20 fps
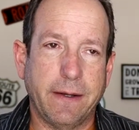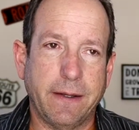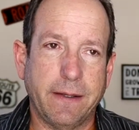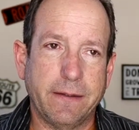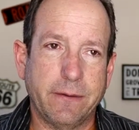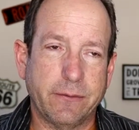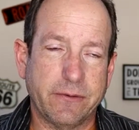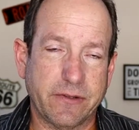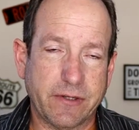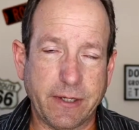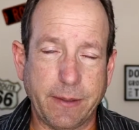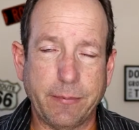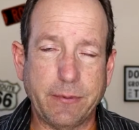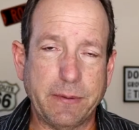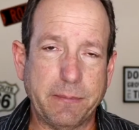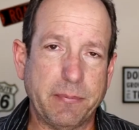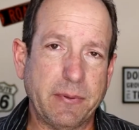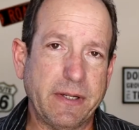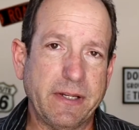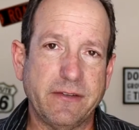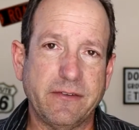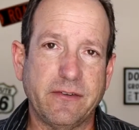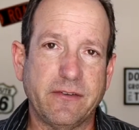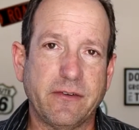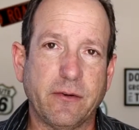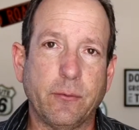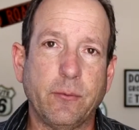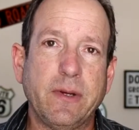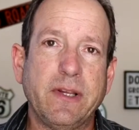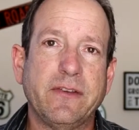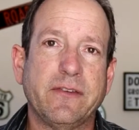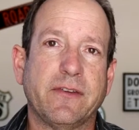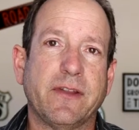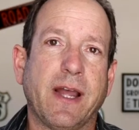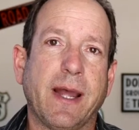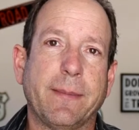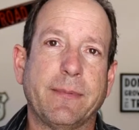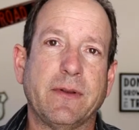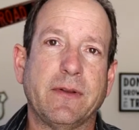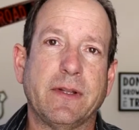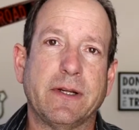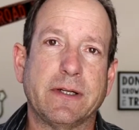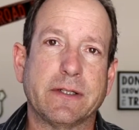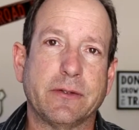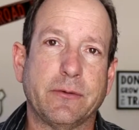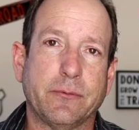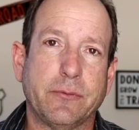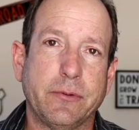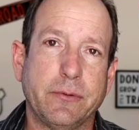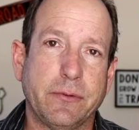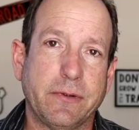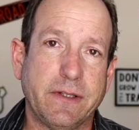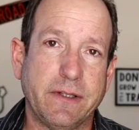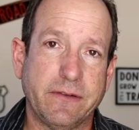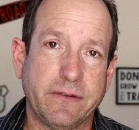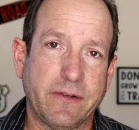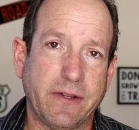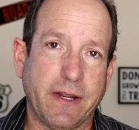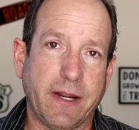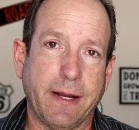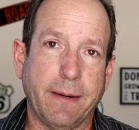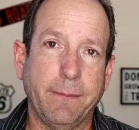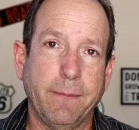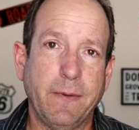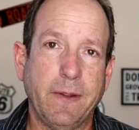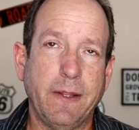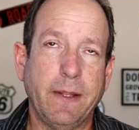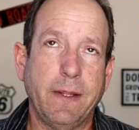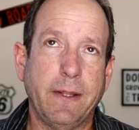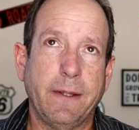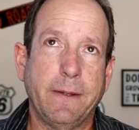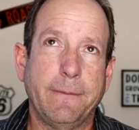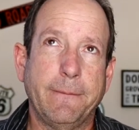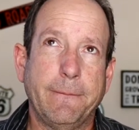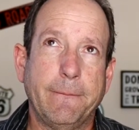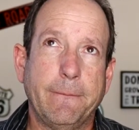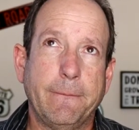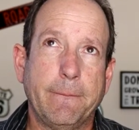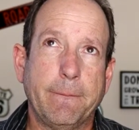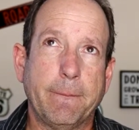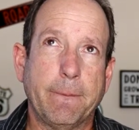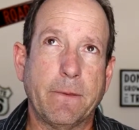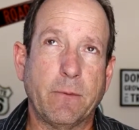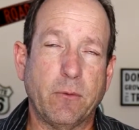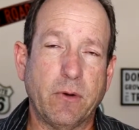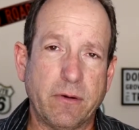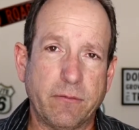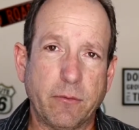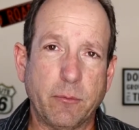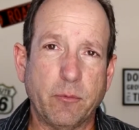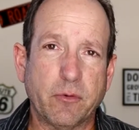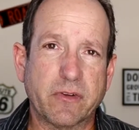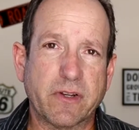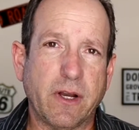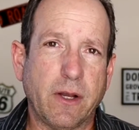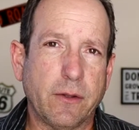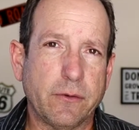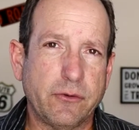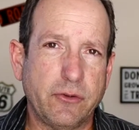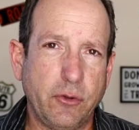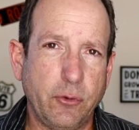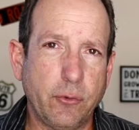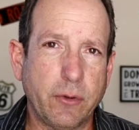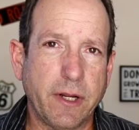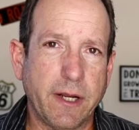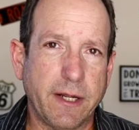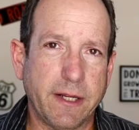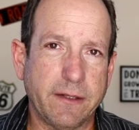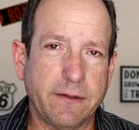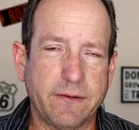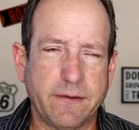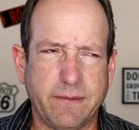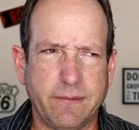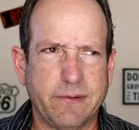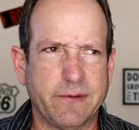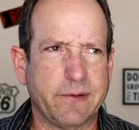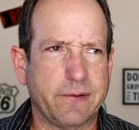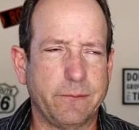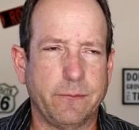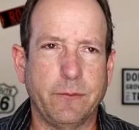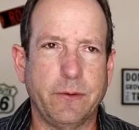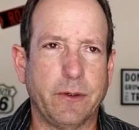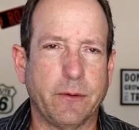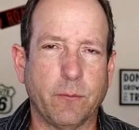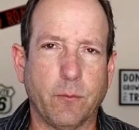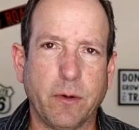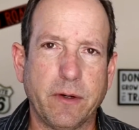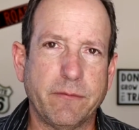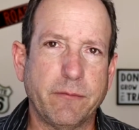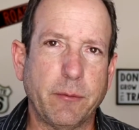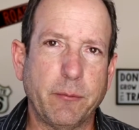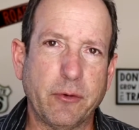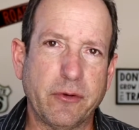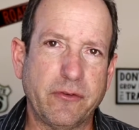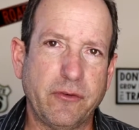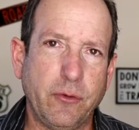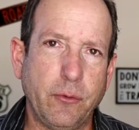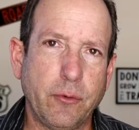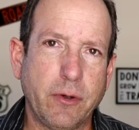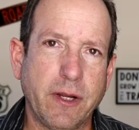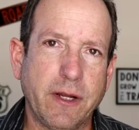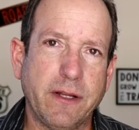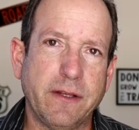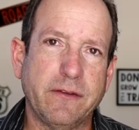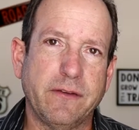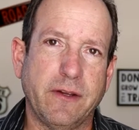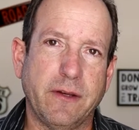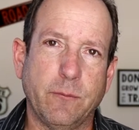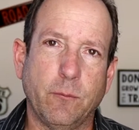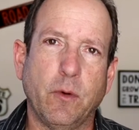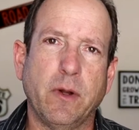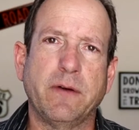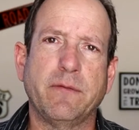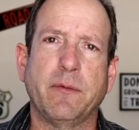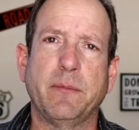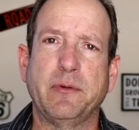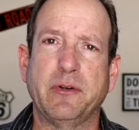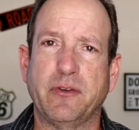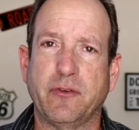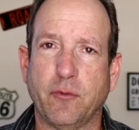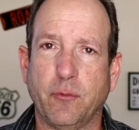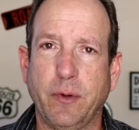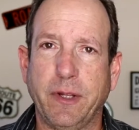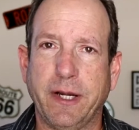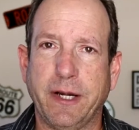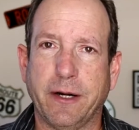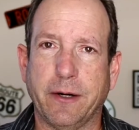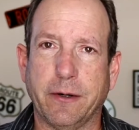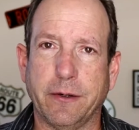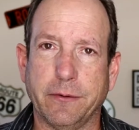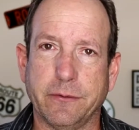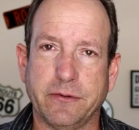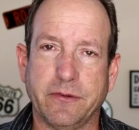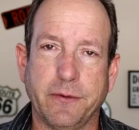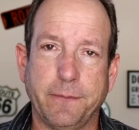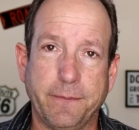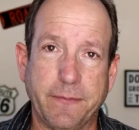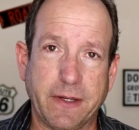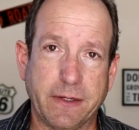There was a couple of places that we stopped along the route this time. One of them was called Two Guns. It was weird. One of them was Two Guns and one of them was Twin Arrows.